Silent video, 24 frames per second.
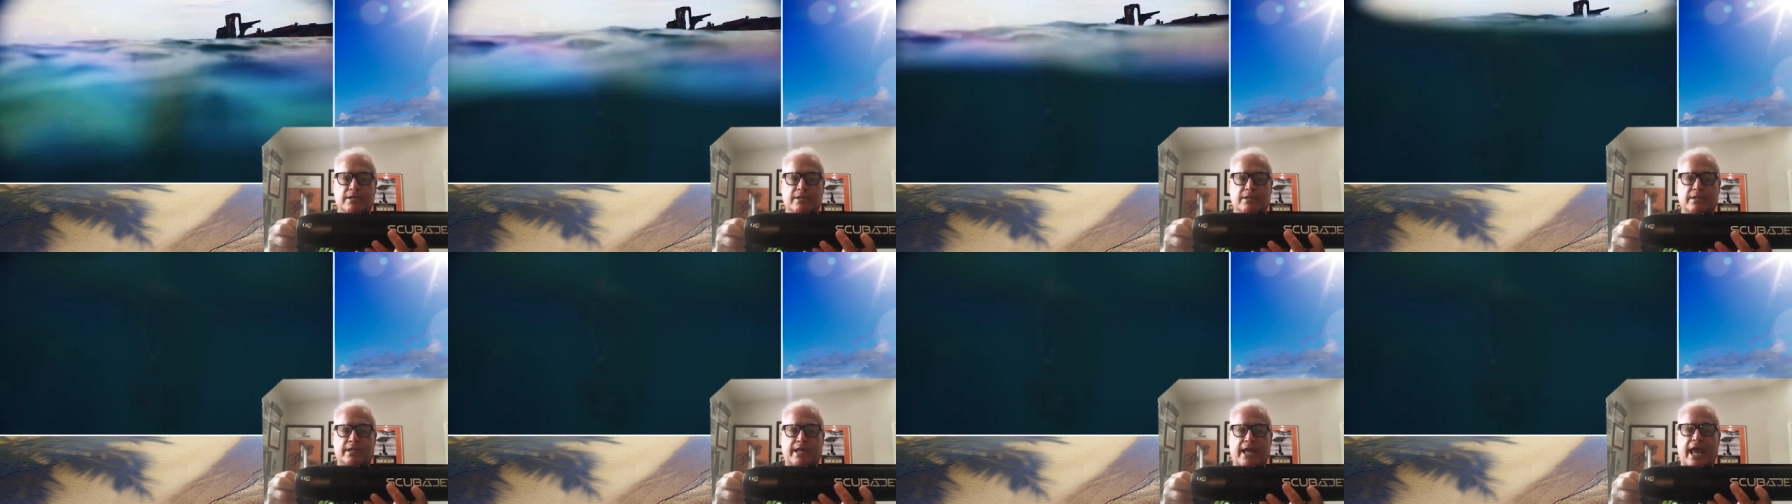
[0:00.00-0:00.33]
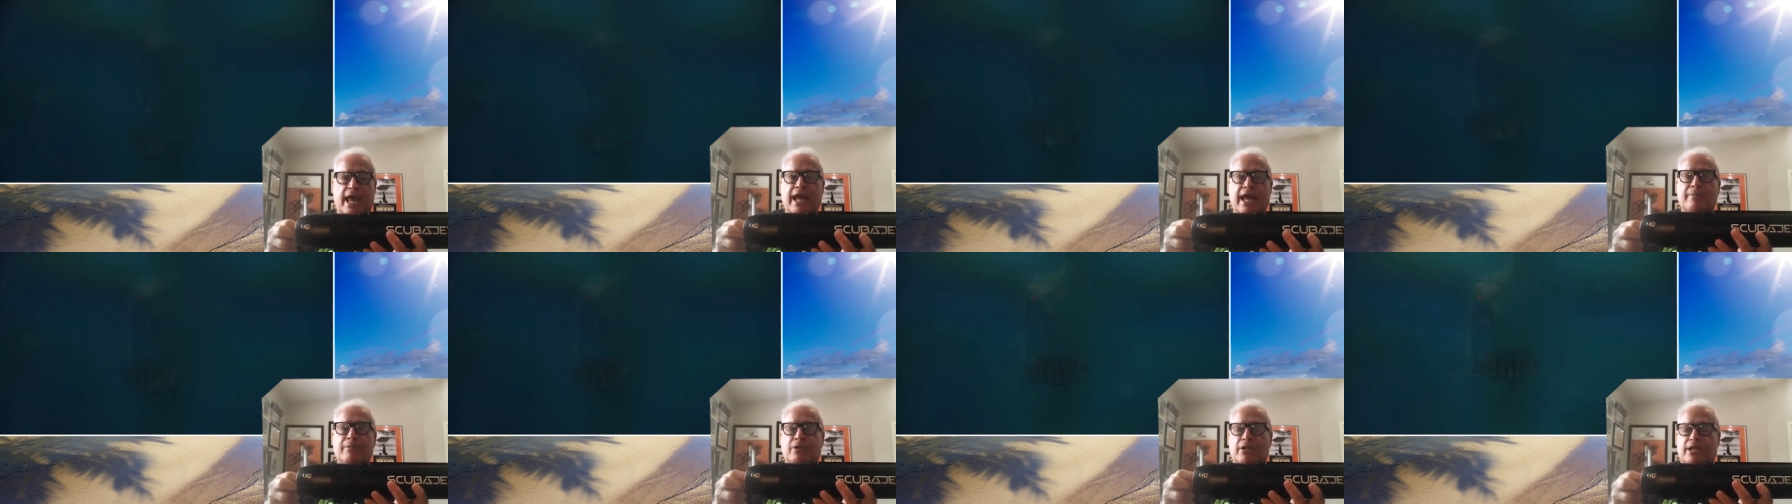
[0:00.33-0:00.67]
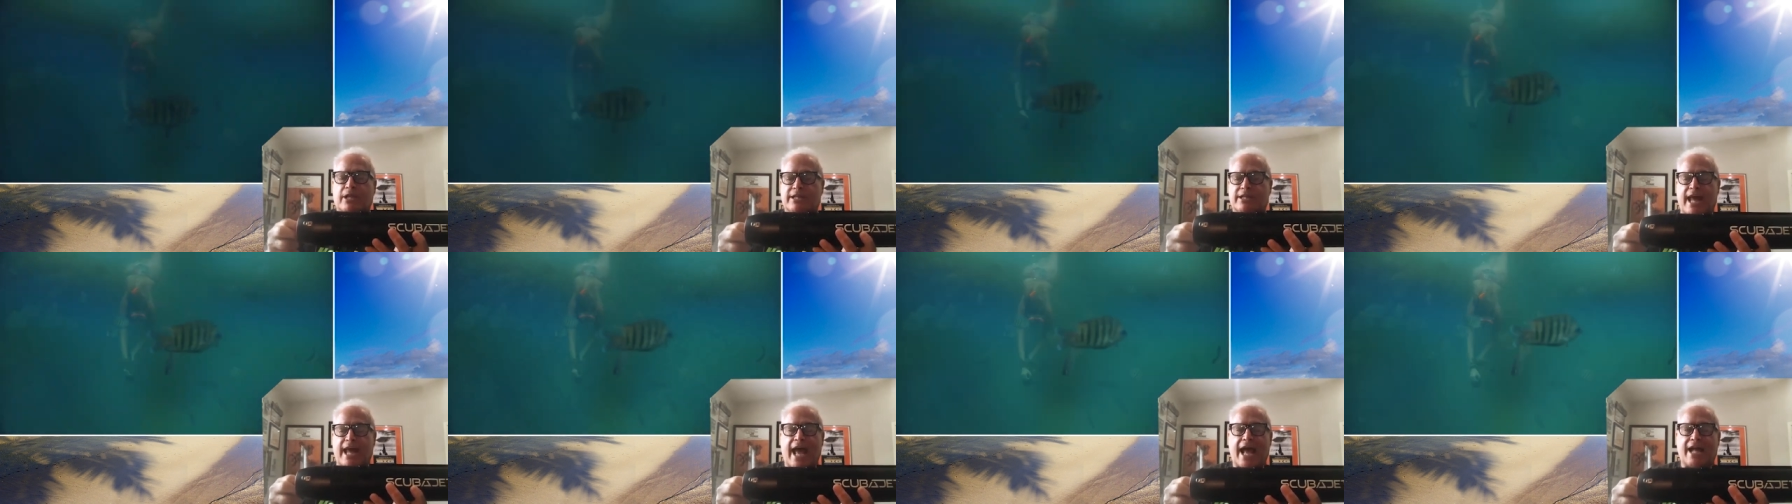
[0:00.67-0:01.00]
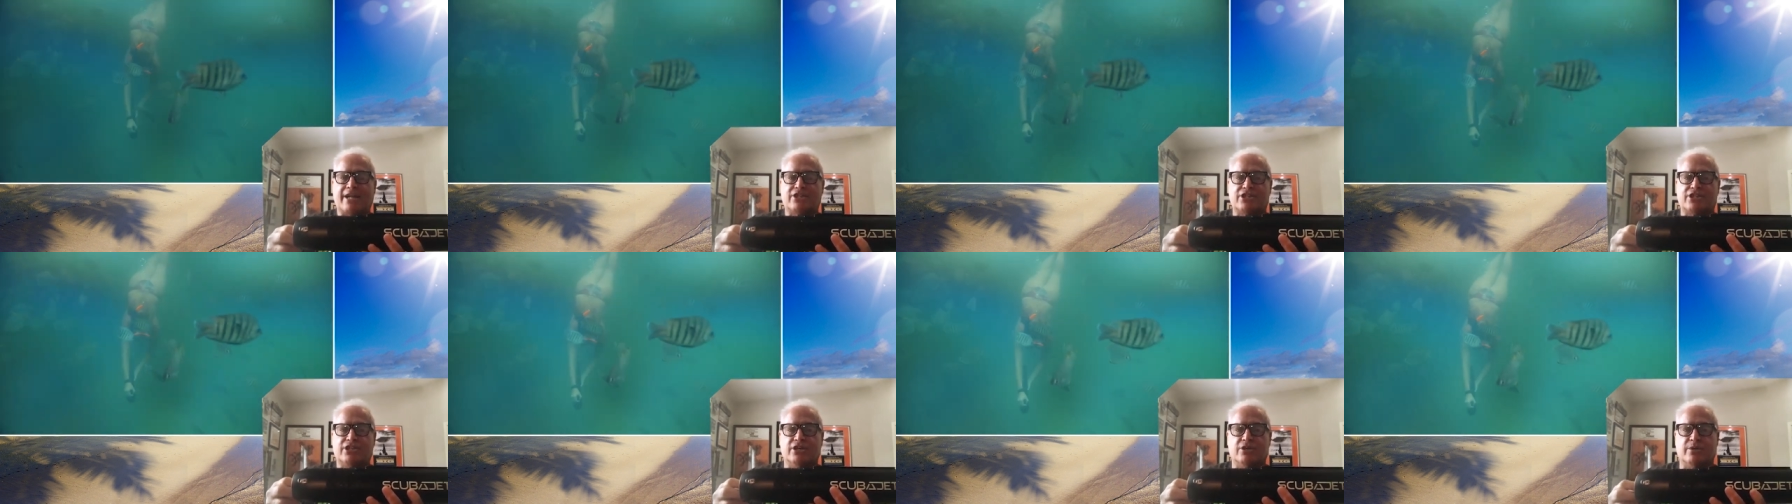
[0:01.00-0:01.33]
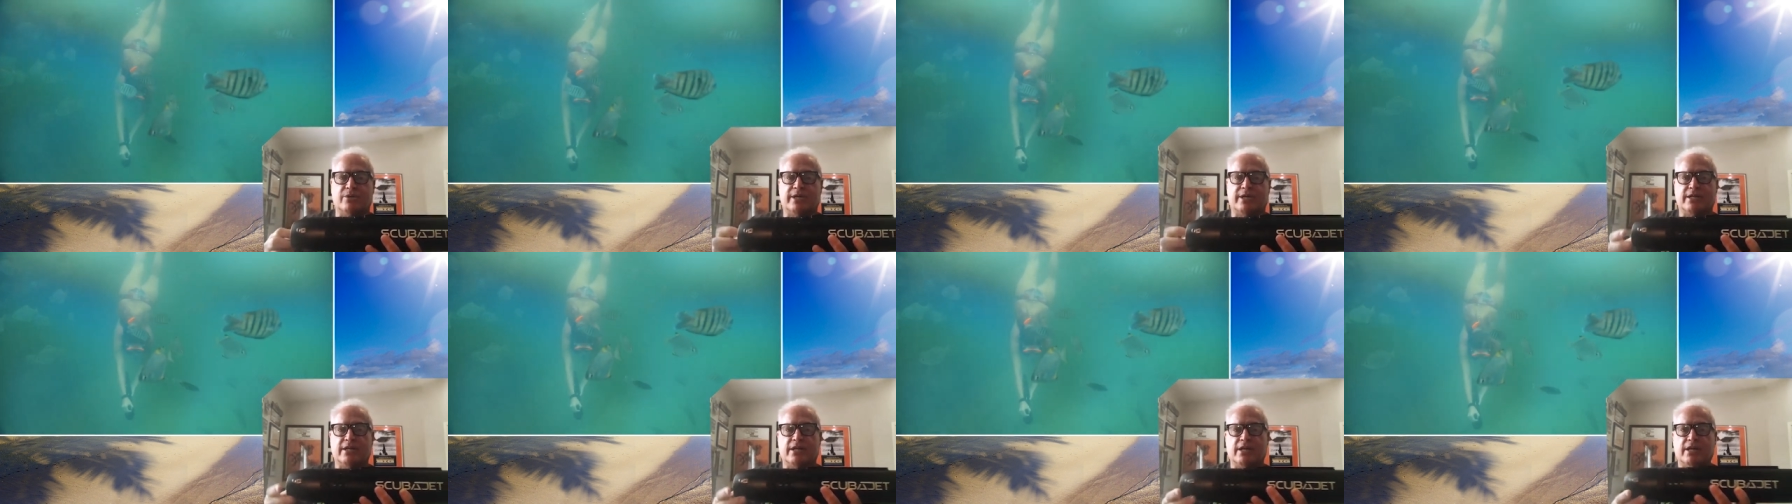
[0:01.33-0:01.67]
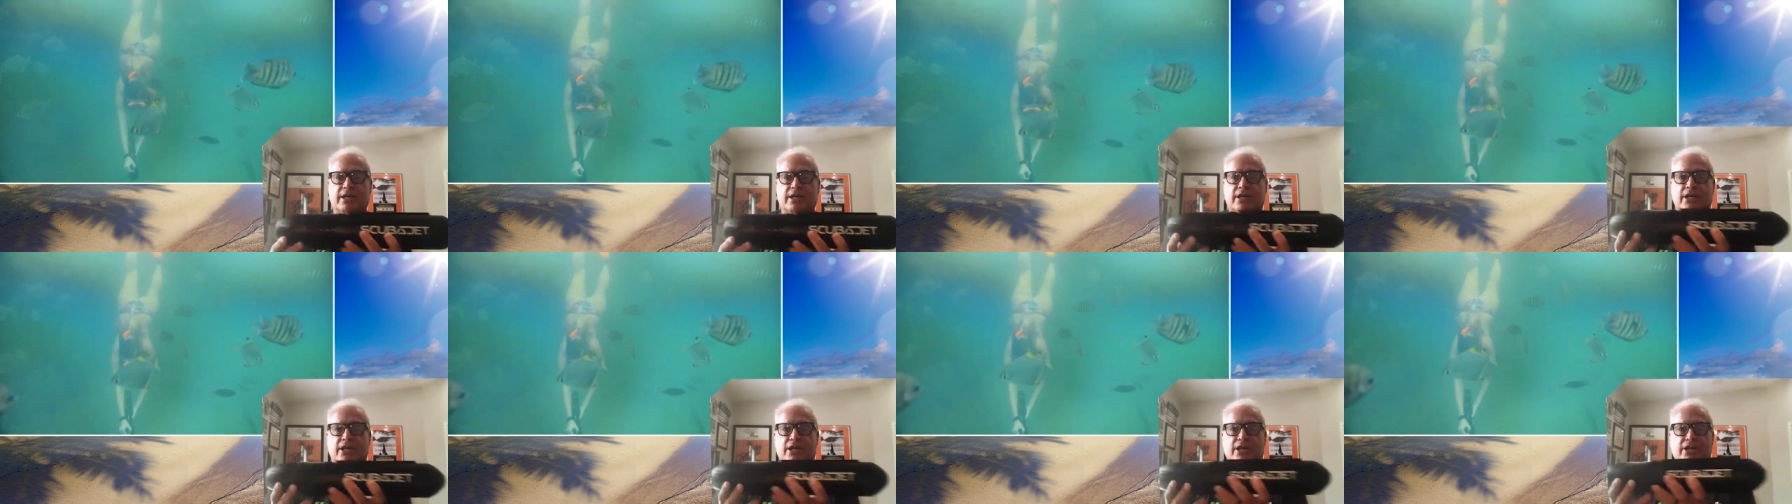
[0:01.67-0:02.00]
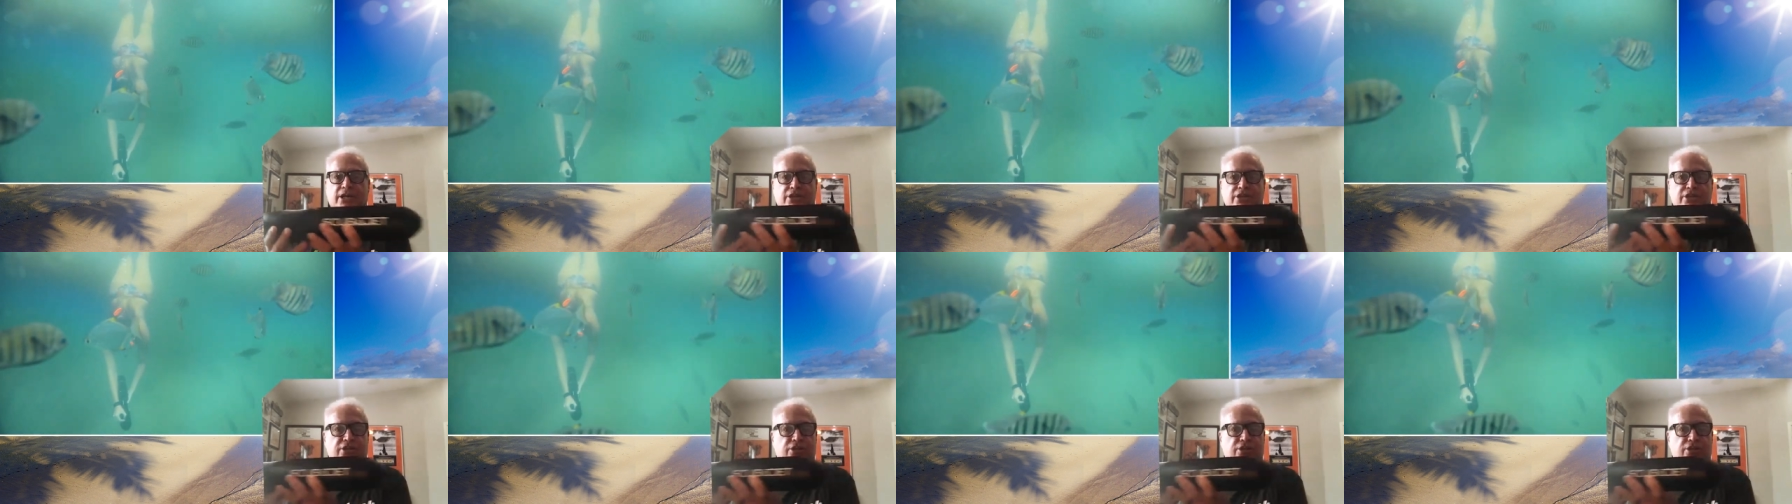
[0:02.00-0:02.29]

cable attached to it to